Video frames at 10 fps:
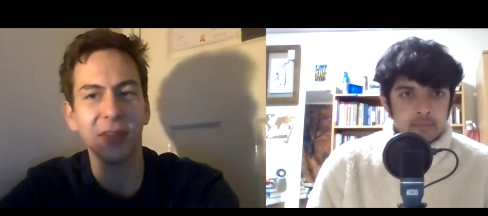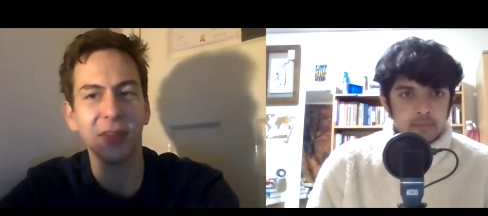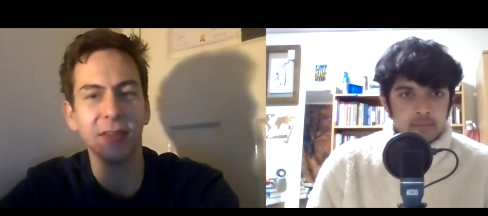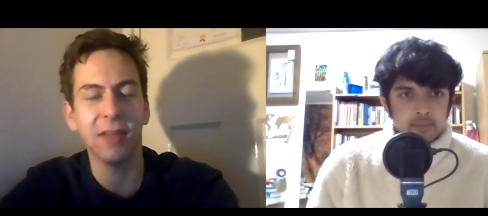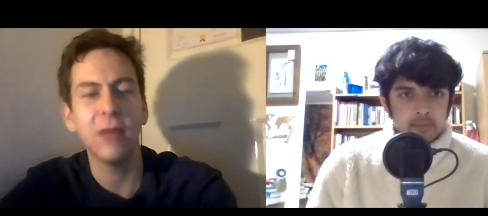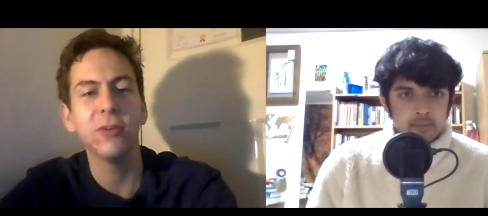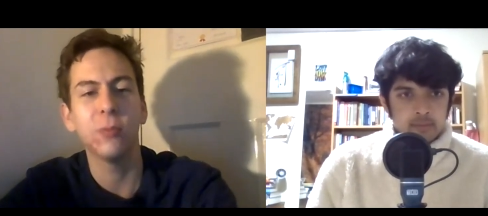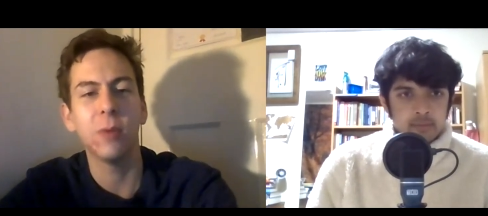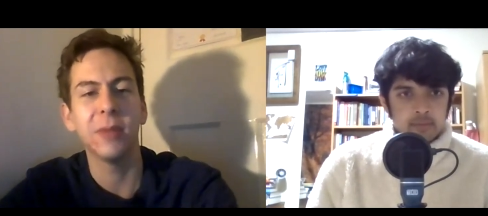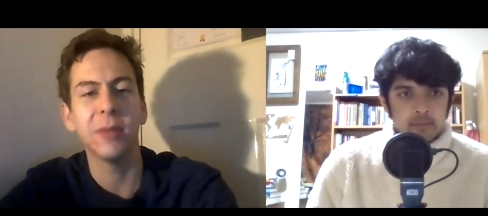Speaker 1: the
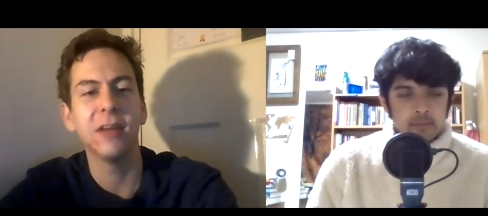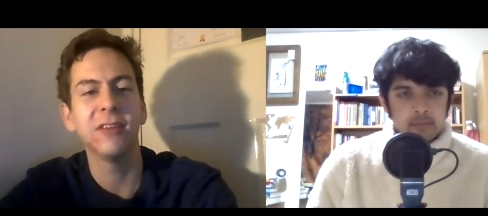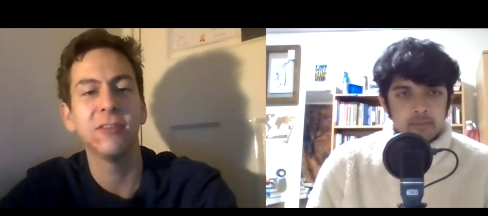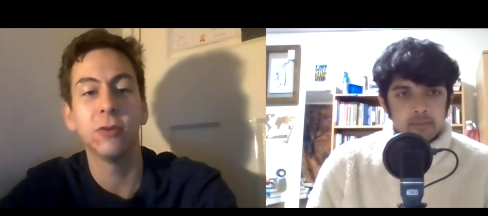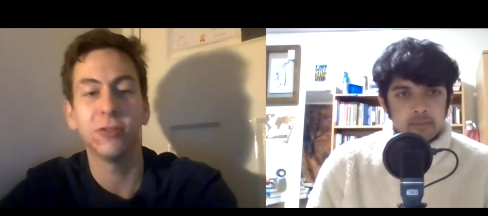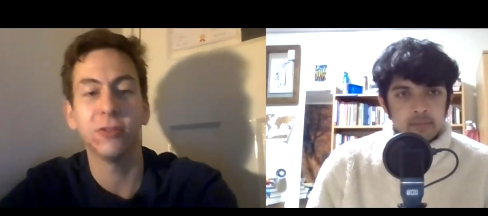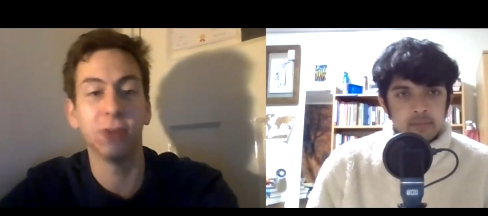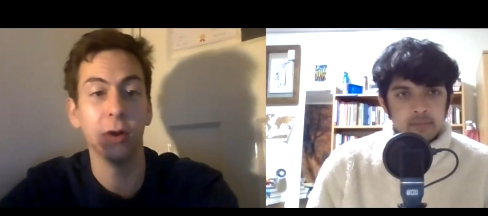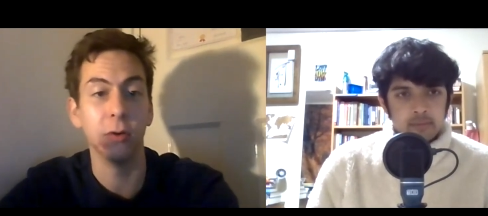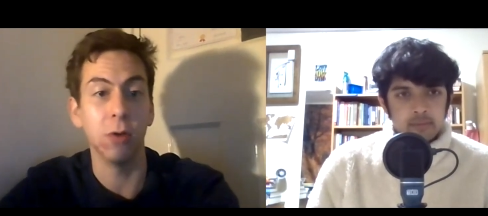Hilda's one, because it's not
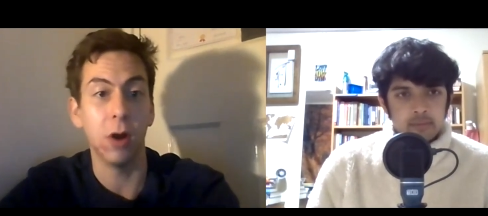so